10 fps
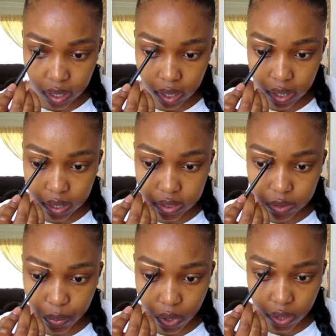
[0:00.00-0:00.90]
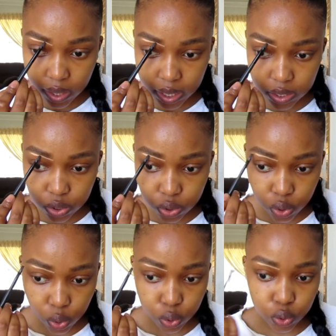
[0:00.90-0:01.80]
underbrow. That is
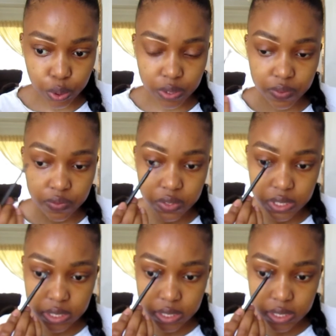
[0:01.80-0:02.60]
so 2015.